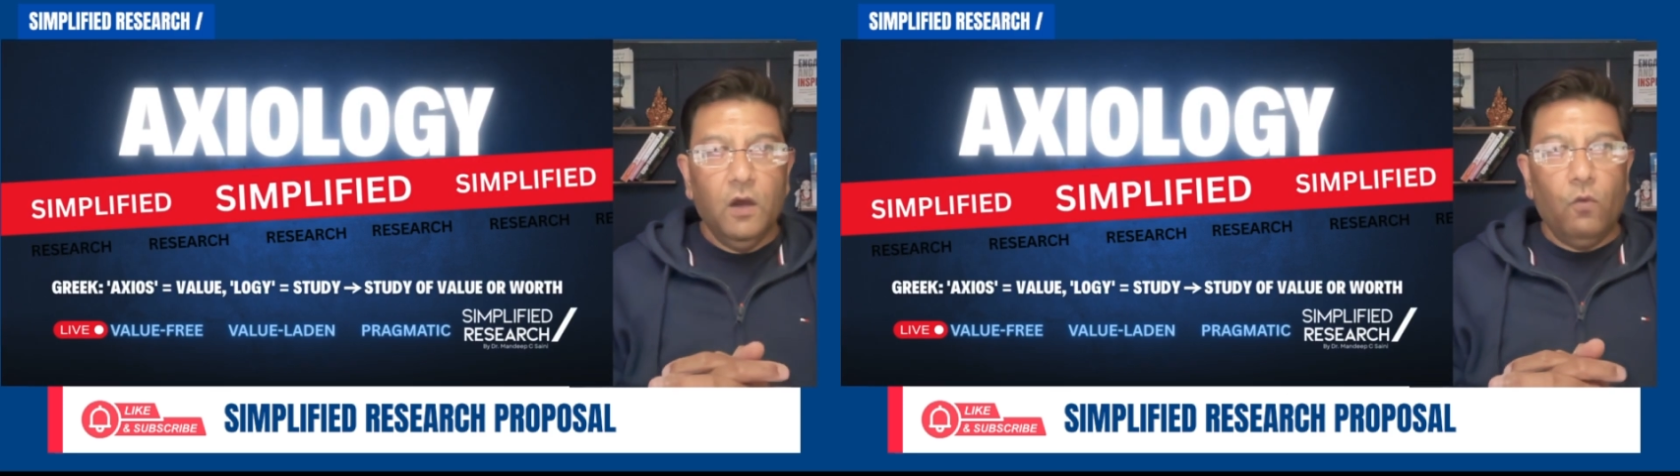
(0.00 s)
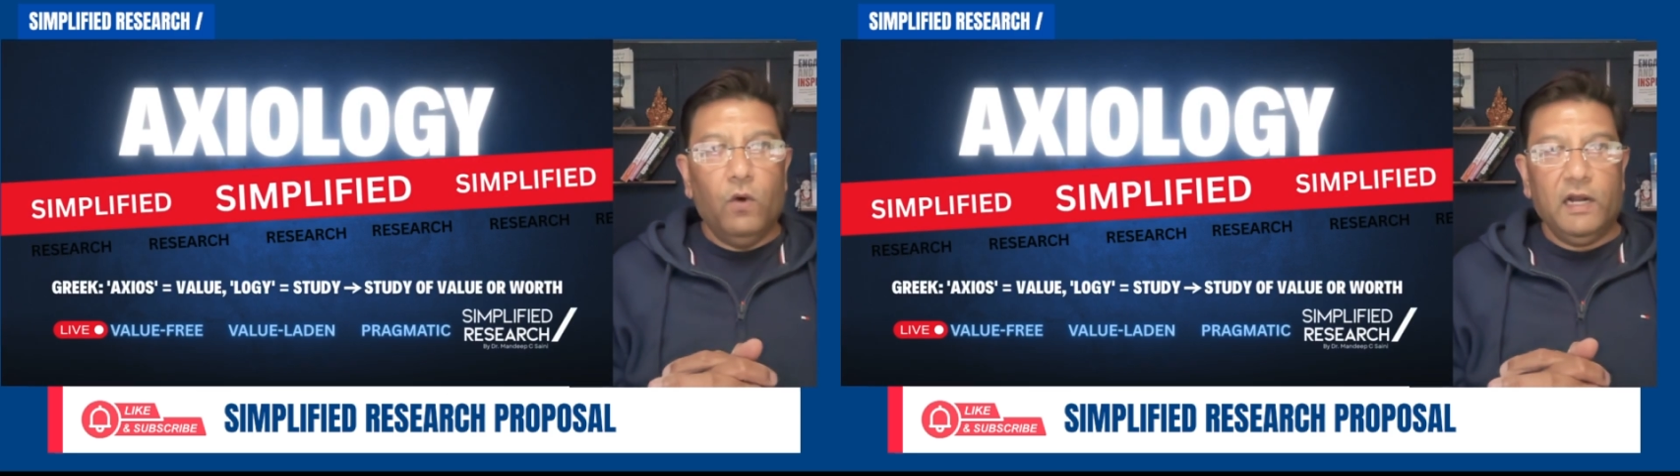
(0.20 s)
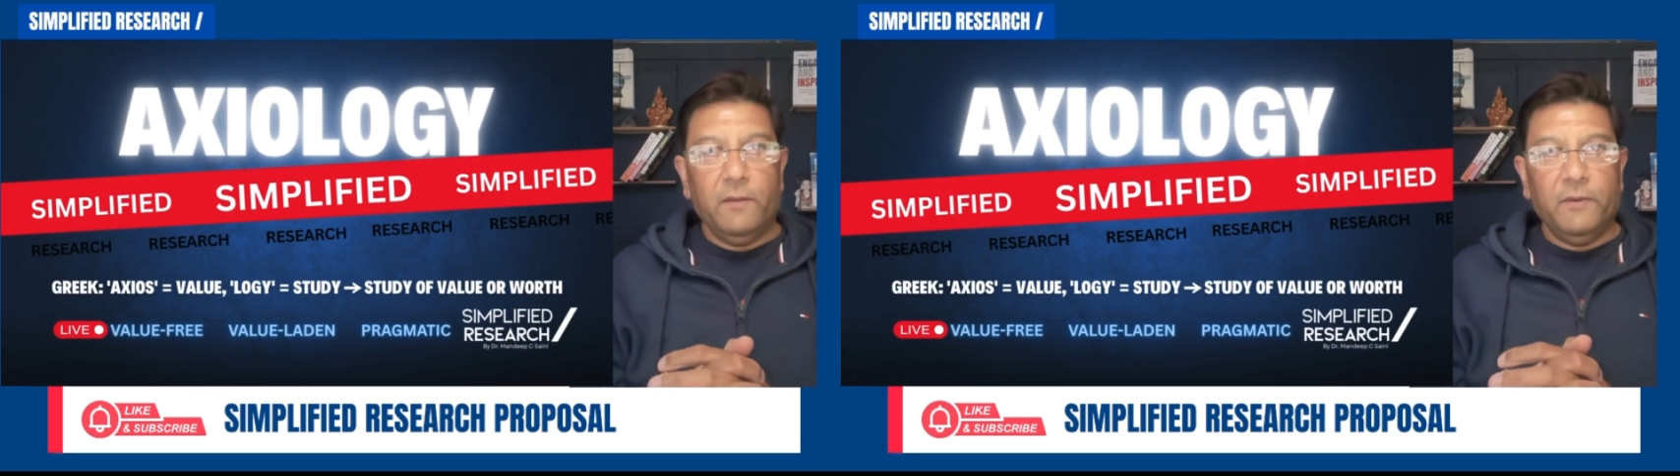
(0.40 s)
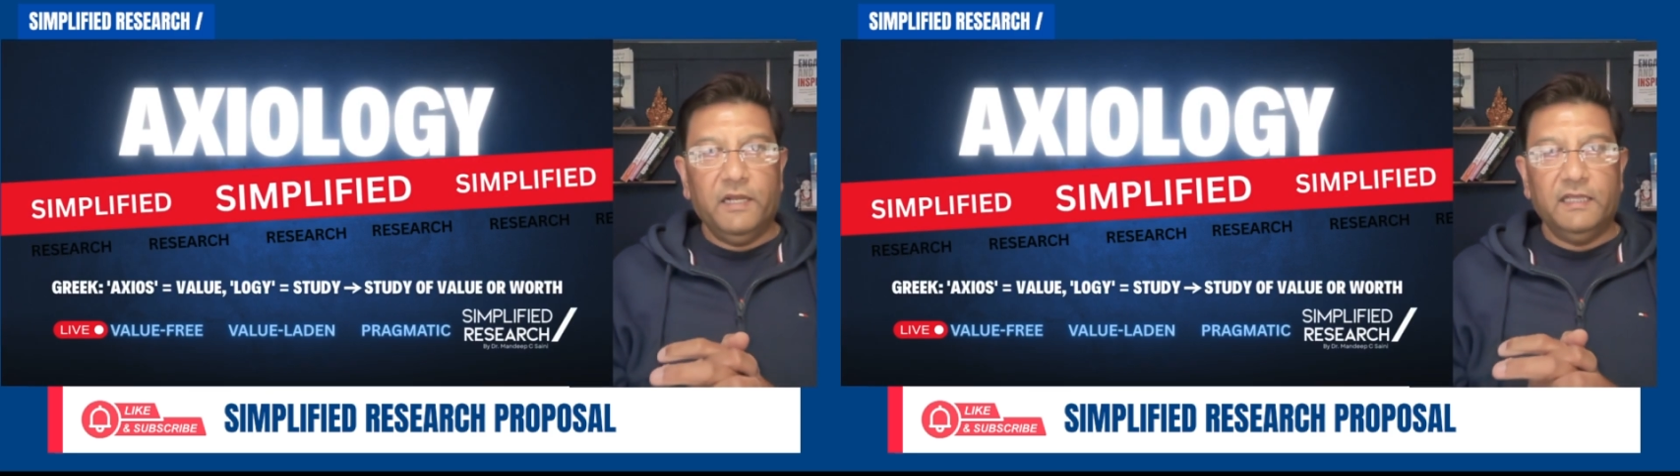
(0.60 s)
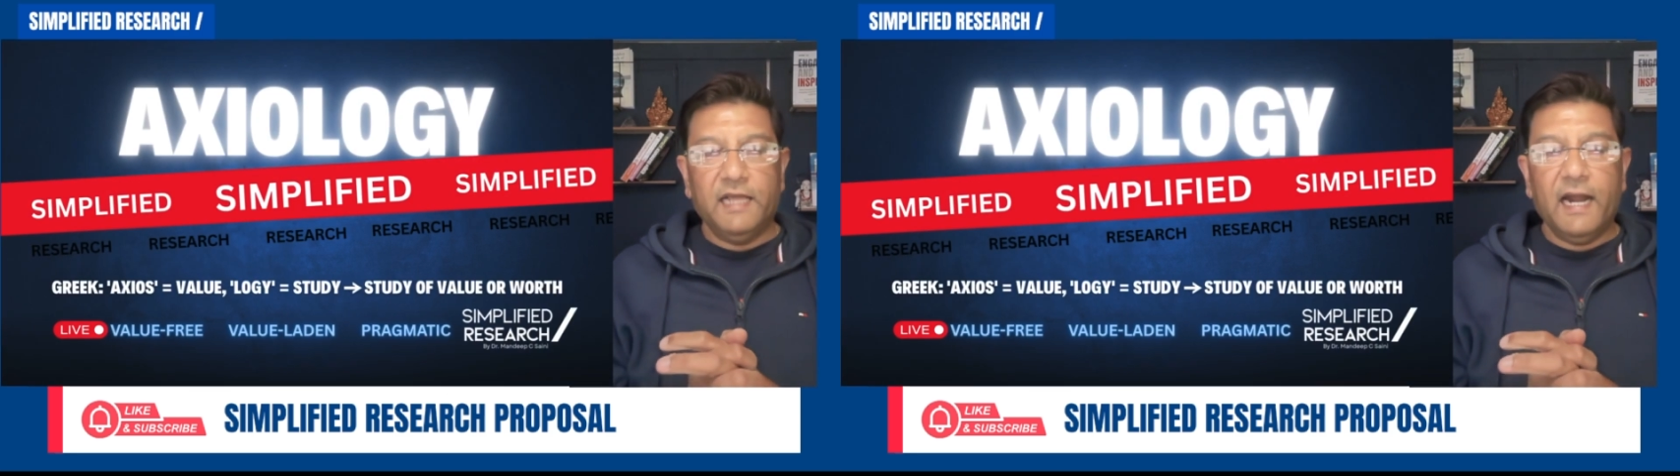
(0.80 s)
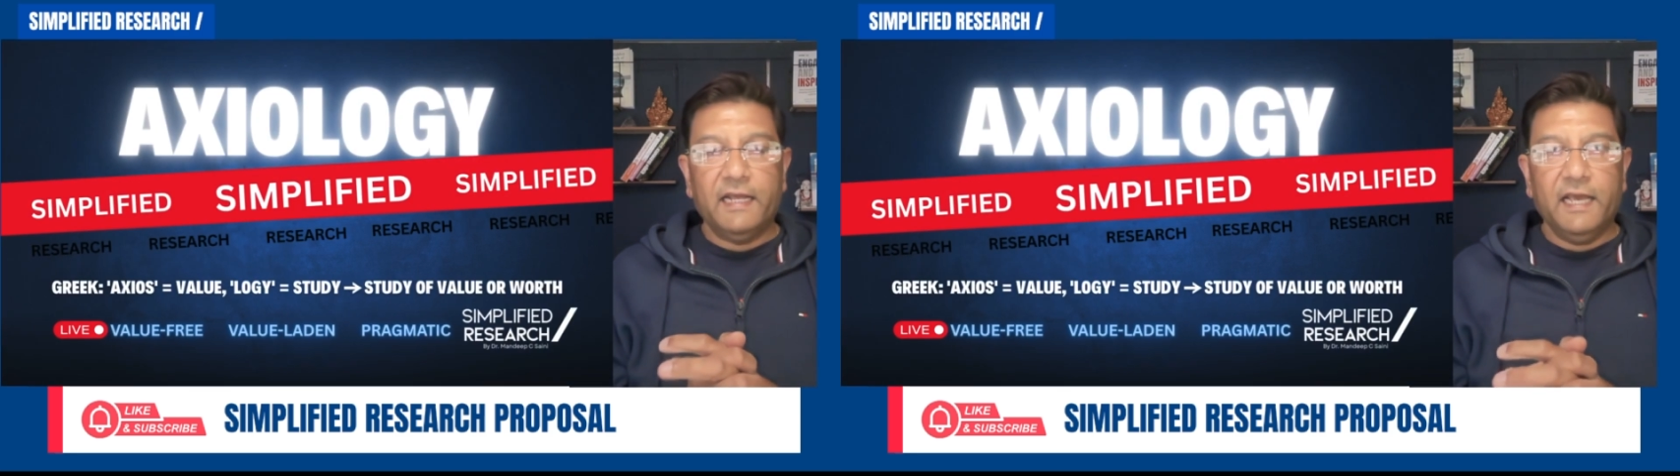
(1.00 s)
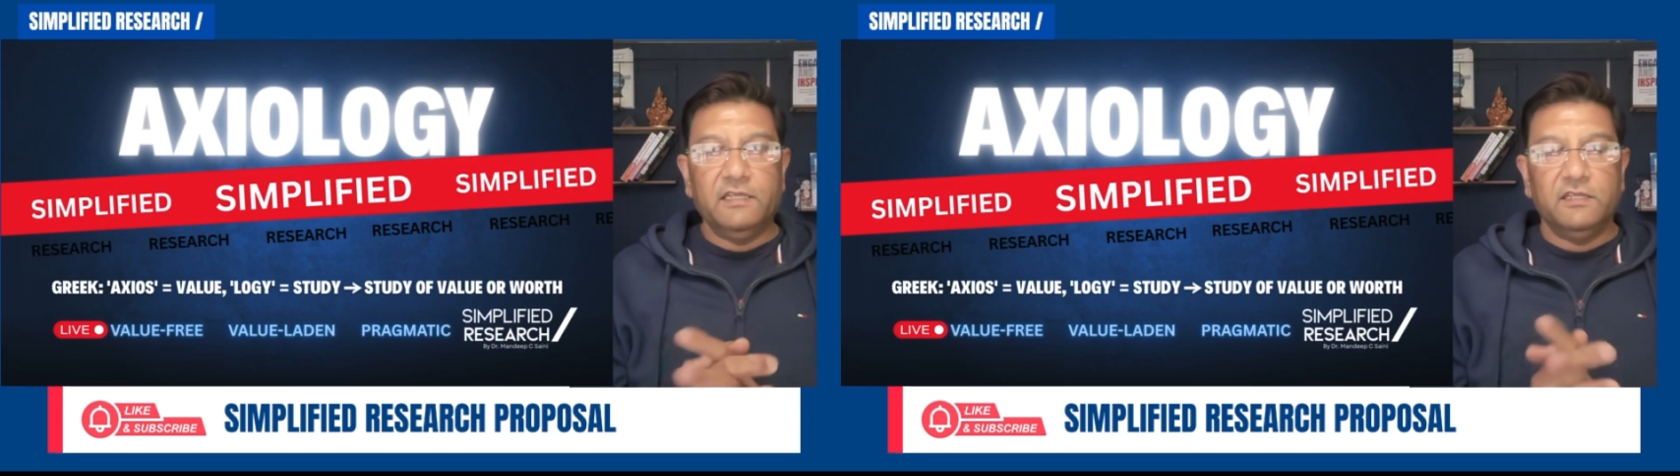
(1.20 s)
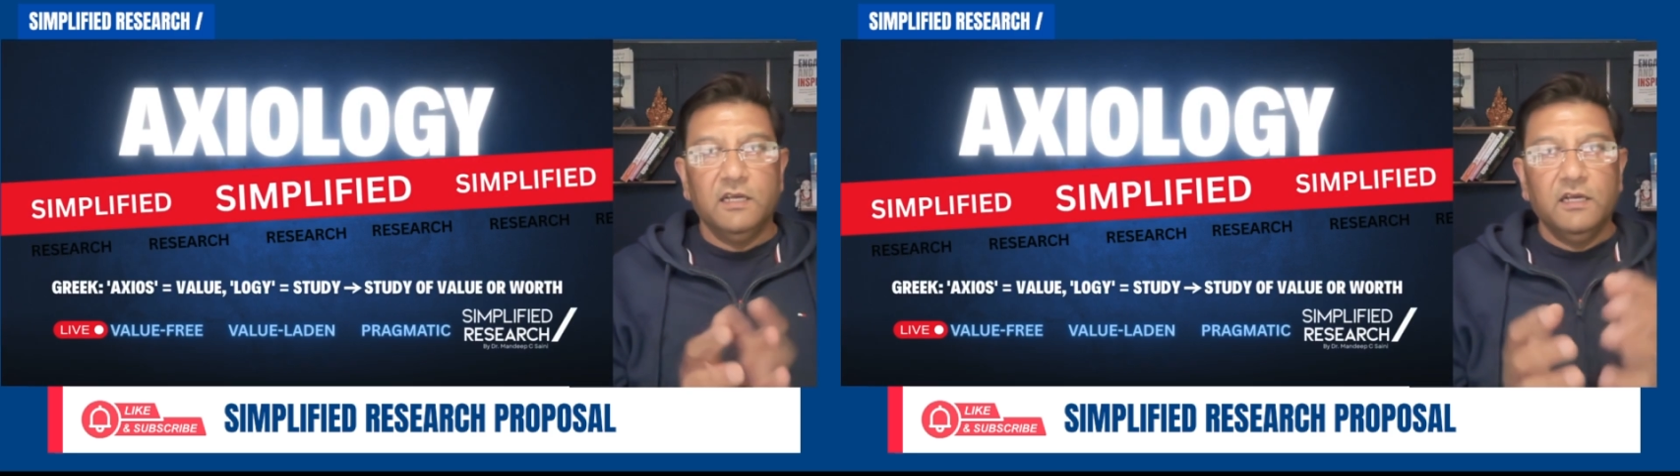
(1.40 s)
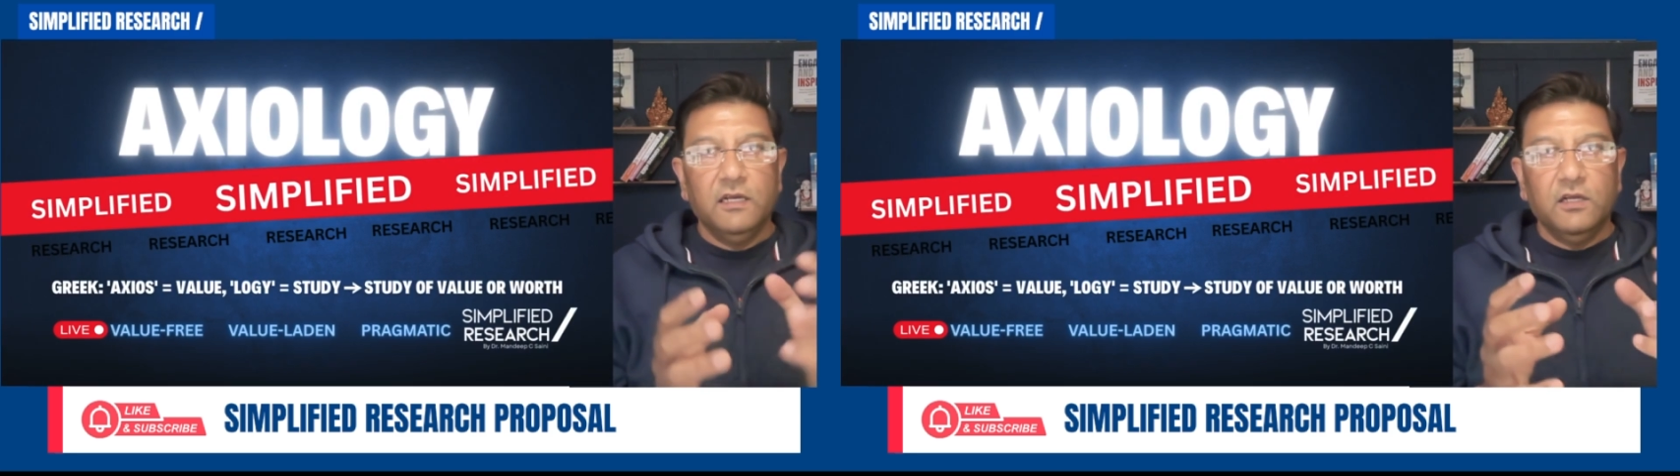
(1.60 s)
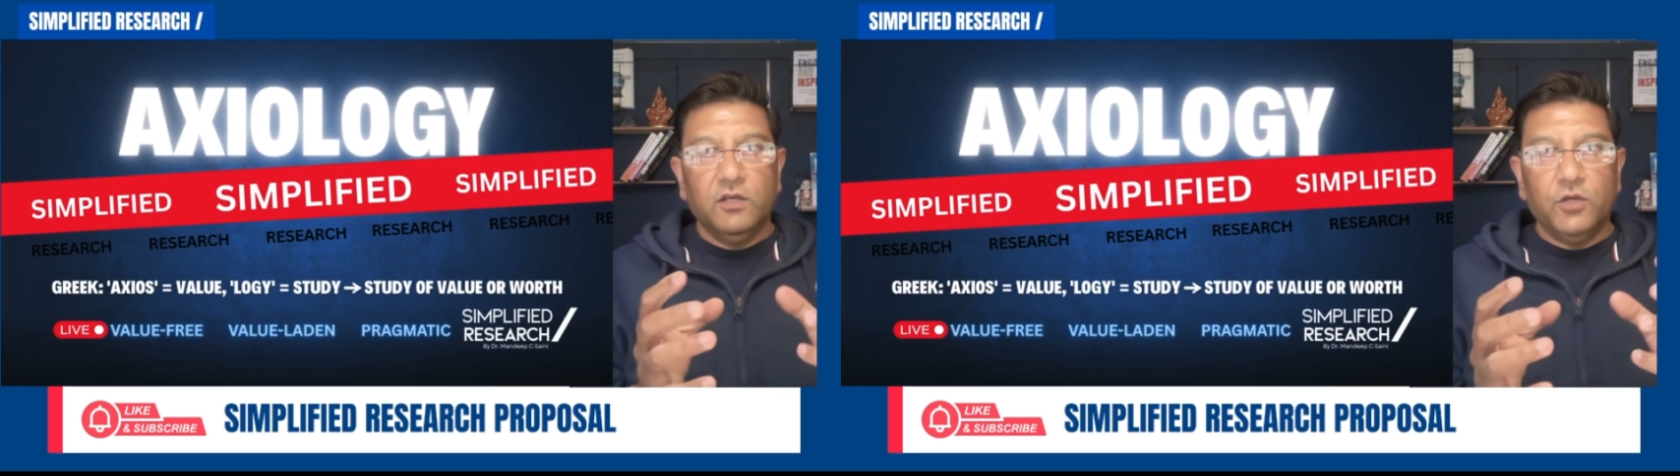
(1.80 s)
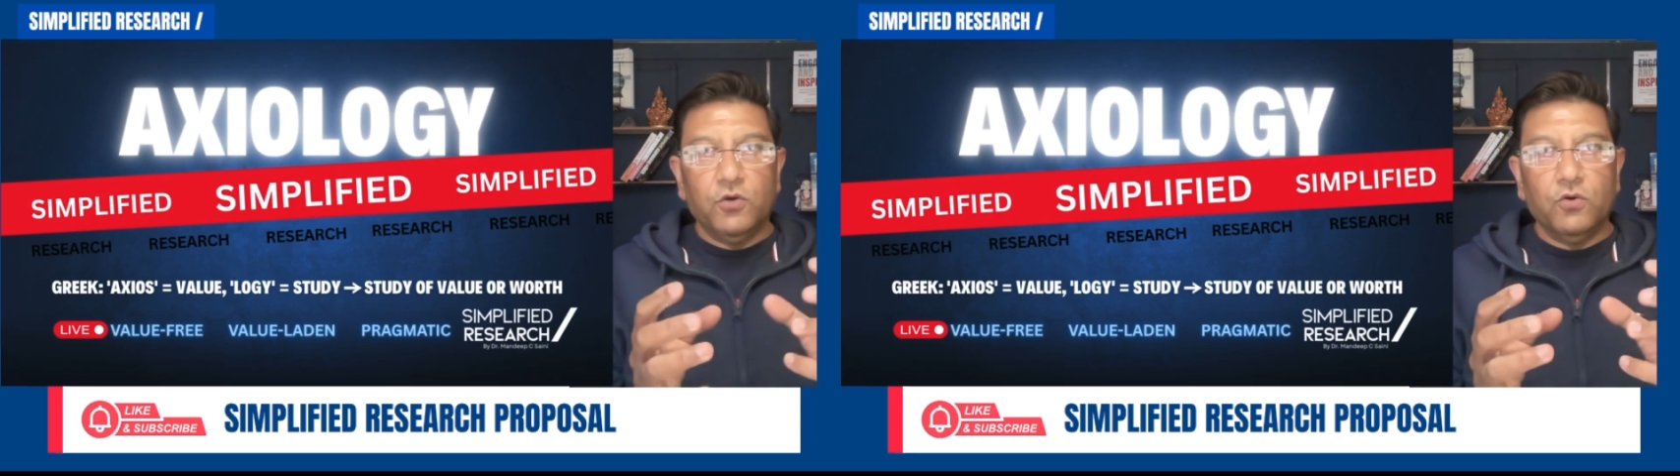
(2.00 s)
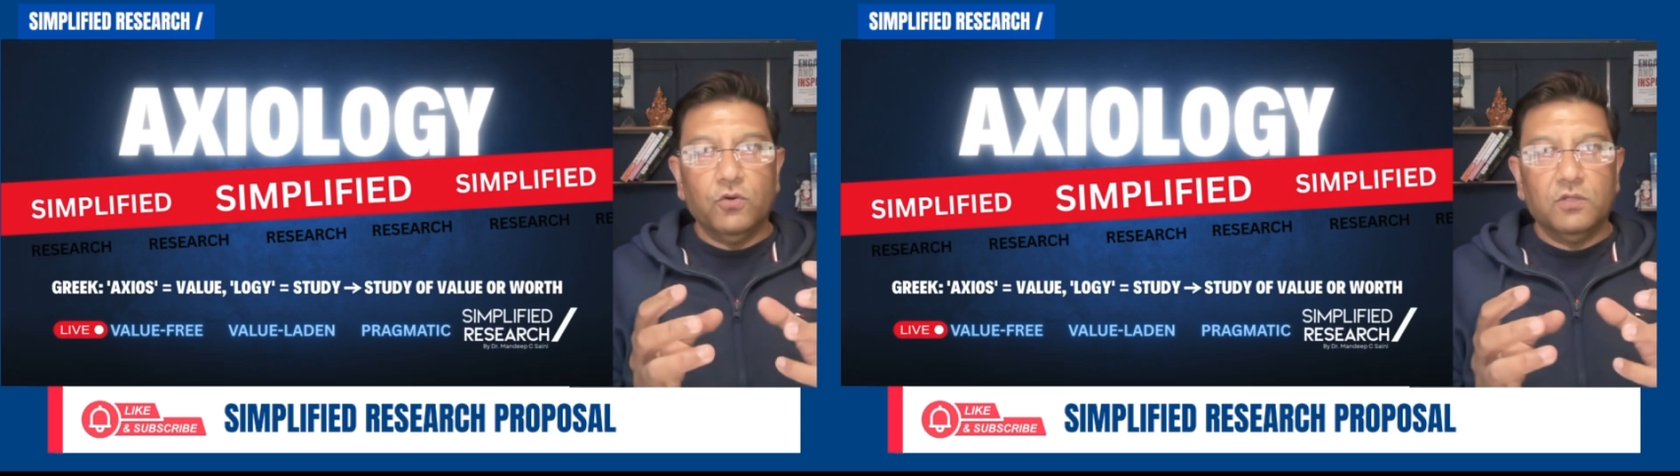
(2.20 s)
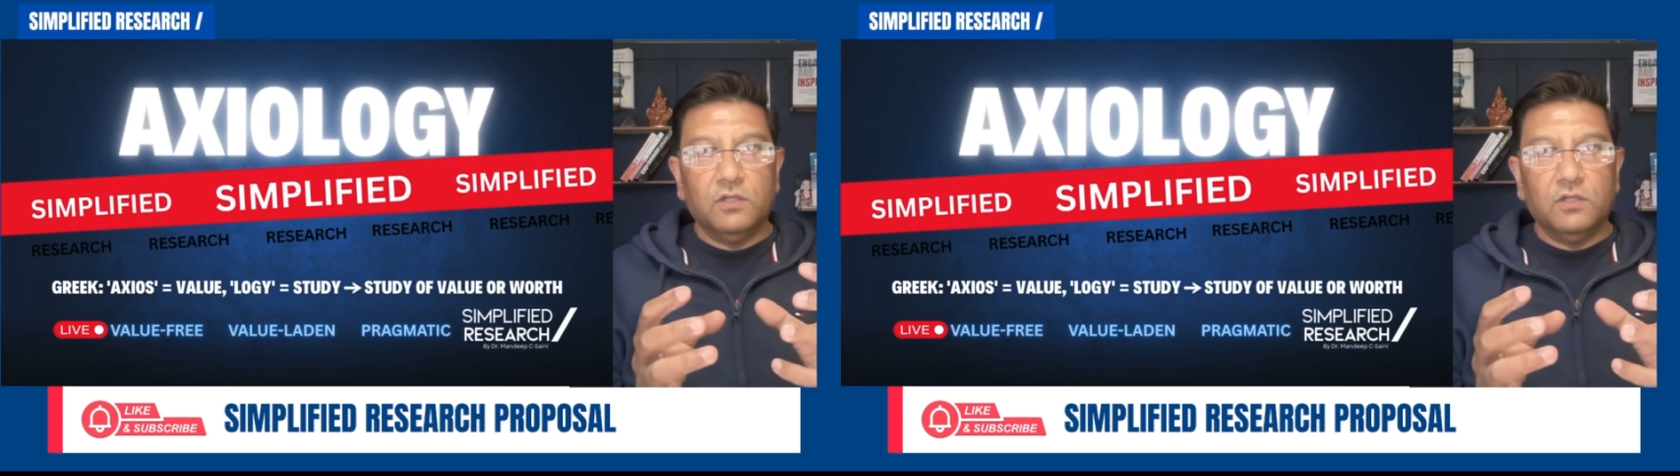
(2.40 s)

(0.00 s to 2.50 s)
what happened in that case? You